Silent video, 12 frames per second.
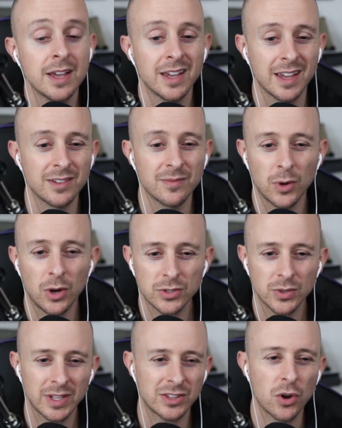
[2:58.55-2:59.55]
And
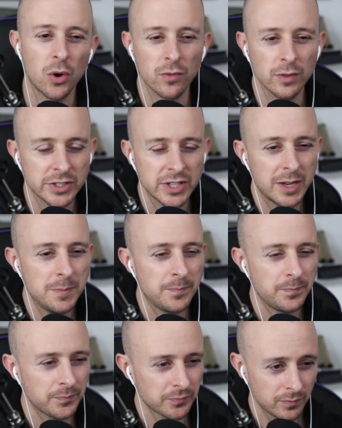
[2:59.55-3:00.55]
also like the oversight
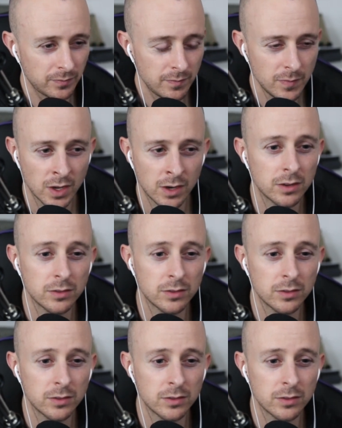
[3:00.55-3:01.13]
of